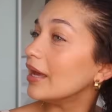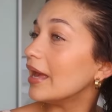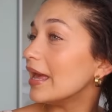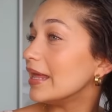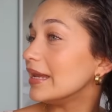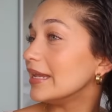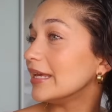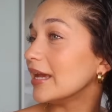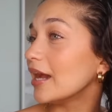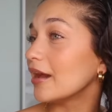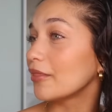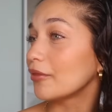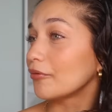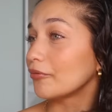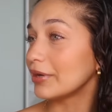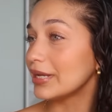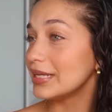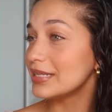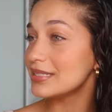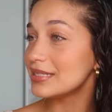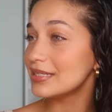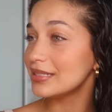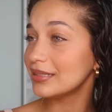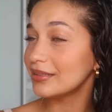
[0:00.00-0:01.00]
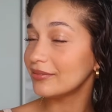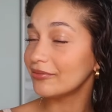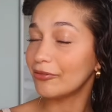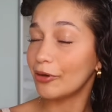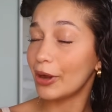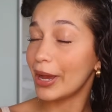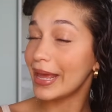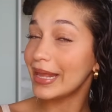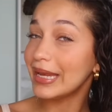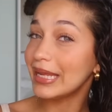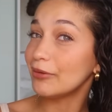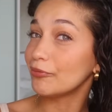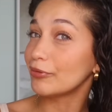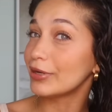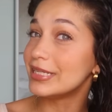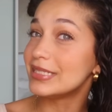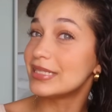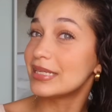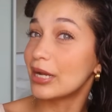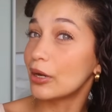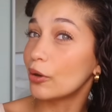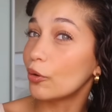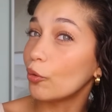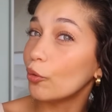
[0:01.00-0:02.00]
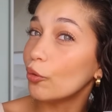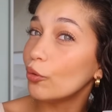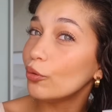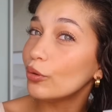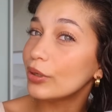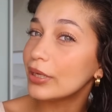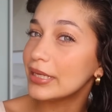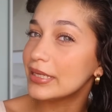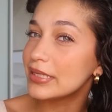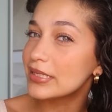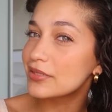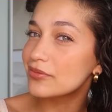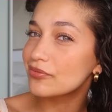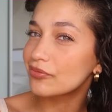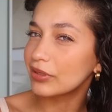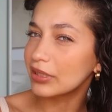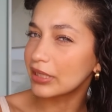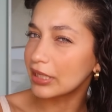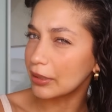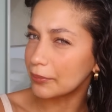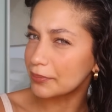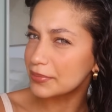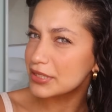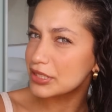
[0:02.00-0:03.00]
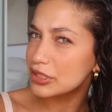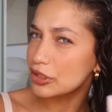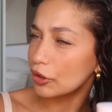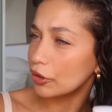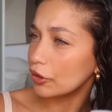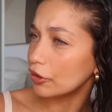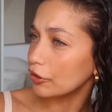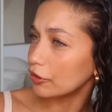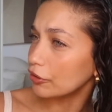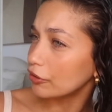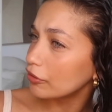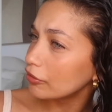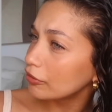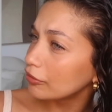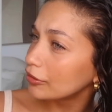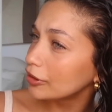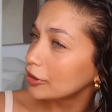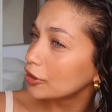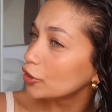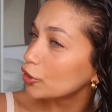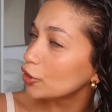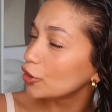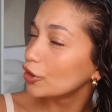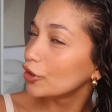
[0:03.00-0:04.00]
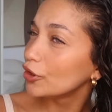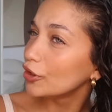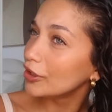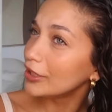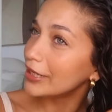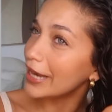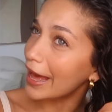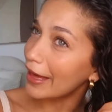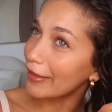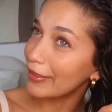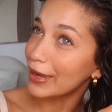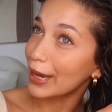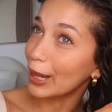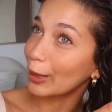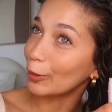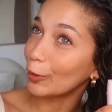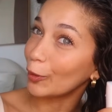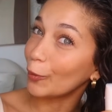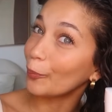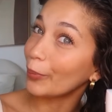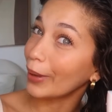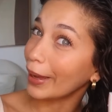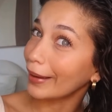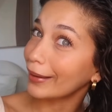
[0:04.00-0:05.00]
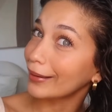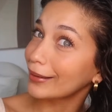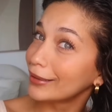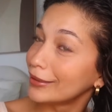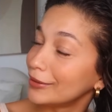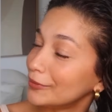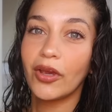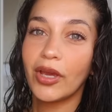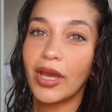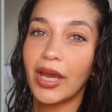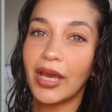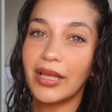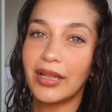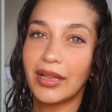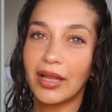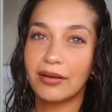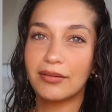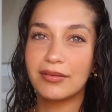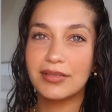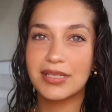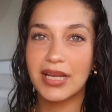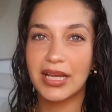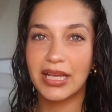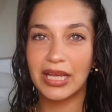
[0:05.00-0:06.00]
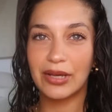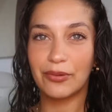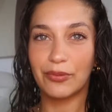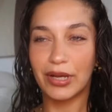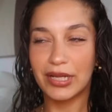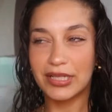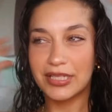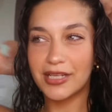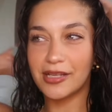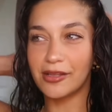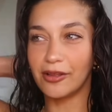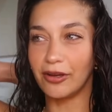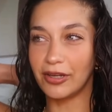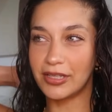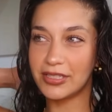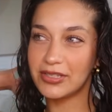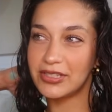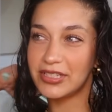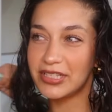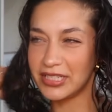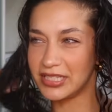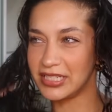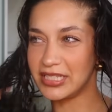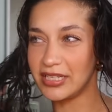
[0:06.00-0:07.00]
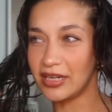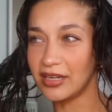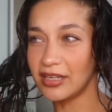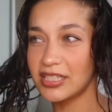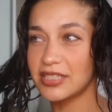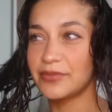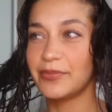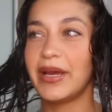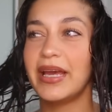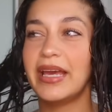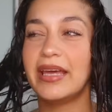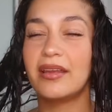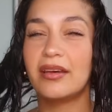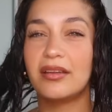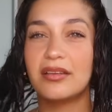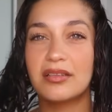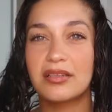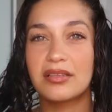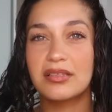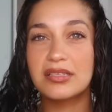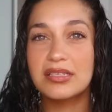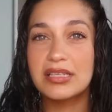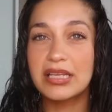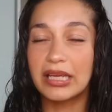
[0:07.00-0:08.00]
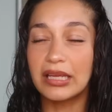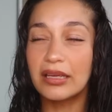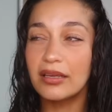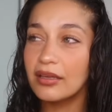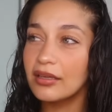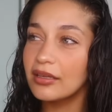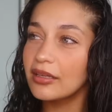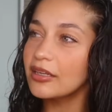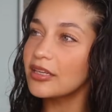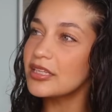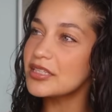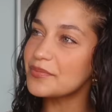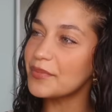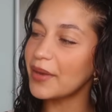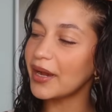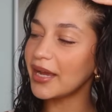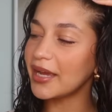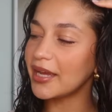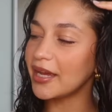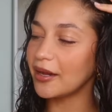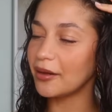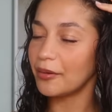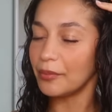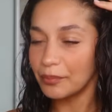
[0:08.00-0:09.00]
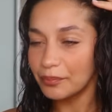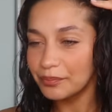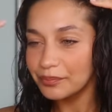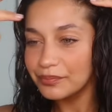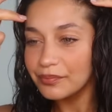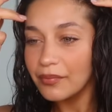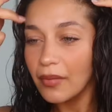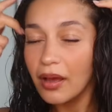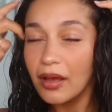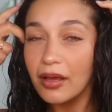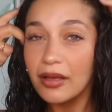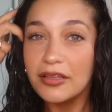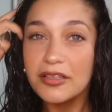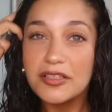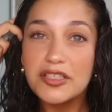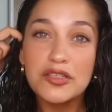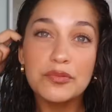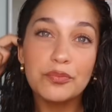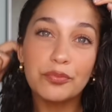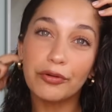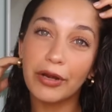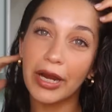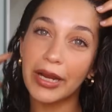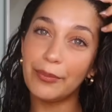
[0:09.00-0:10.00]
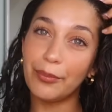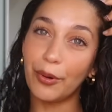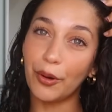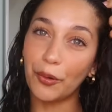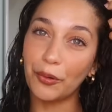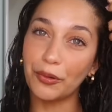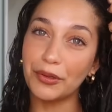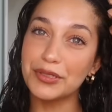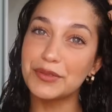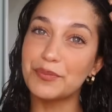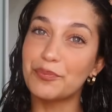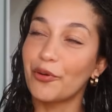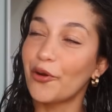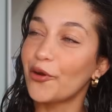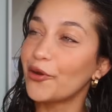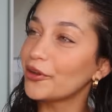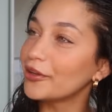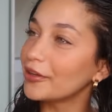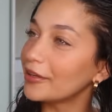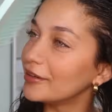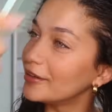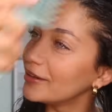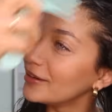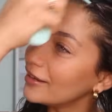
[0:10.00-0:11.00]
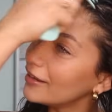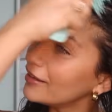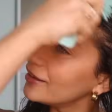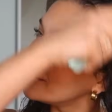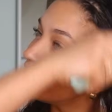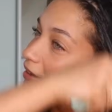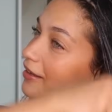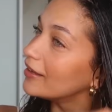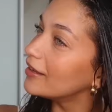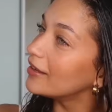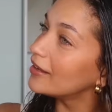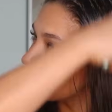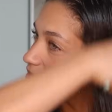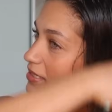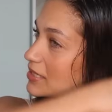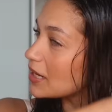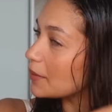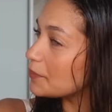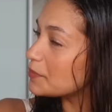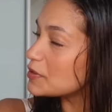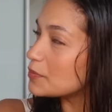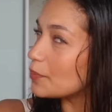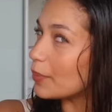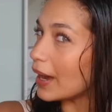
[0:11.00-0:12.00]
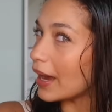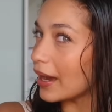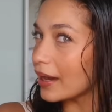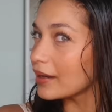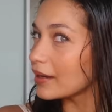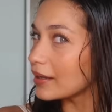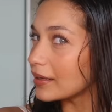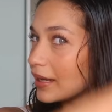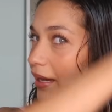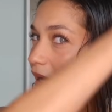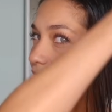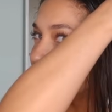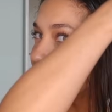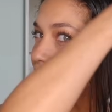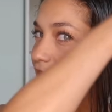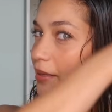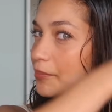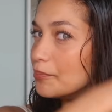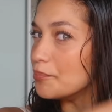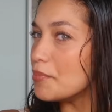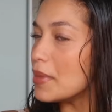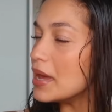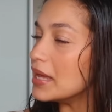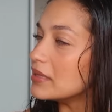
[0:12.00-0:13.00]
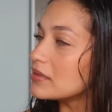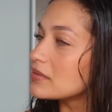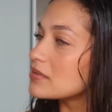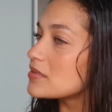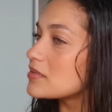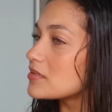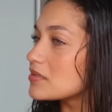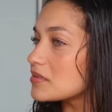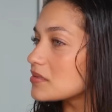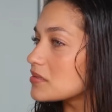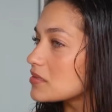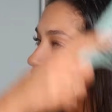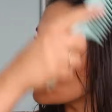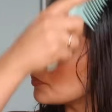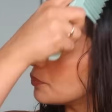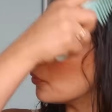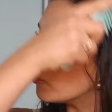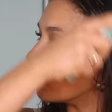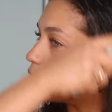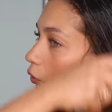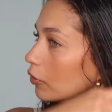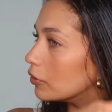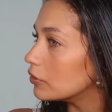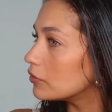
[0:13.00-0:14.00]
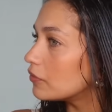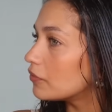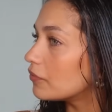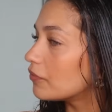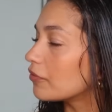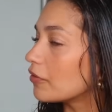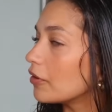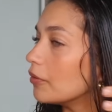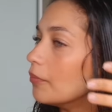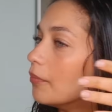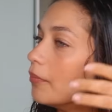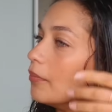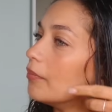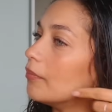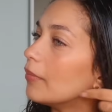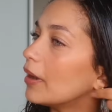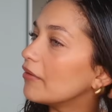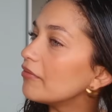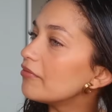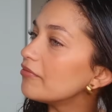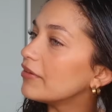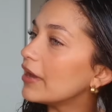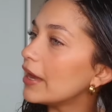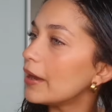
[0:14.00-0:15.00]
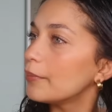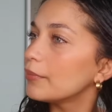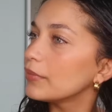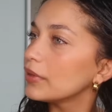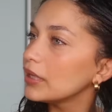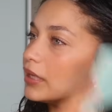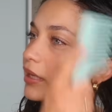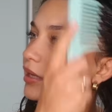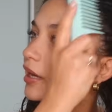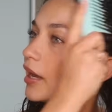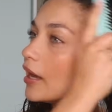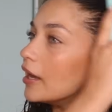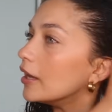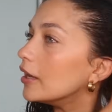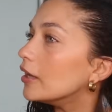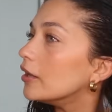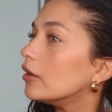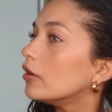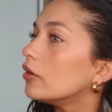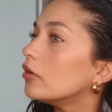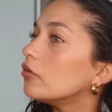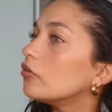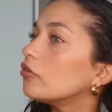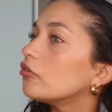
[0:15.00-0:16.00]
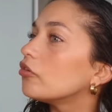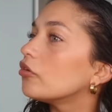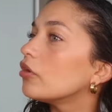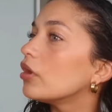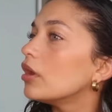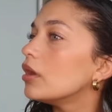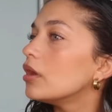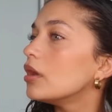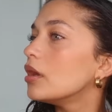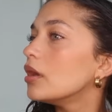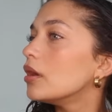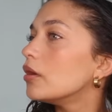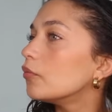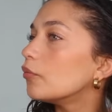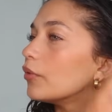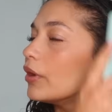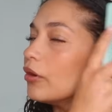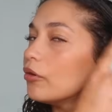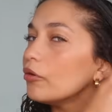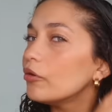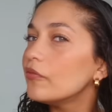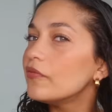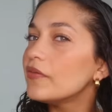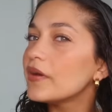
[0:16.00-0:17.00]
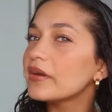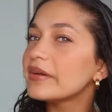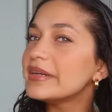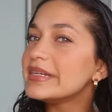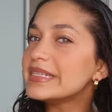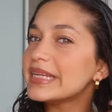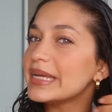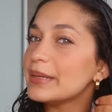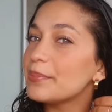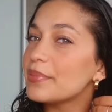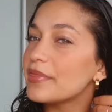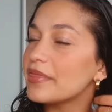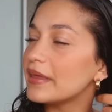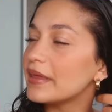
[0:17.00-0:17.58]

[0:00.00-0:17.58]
any other reason, for any reason at all, is really absurd now that I look back. Okay, that was taking way too long, so I just dunked my head under the sink because my um, spray bottle is broken. I stepped back and I had immense support from my family and we're all very deep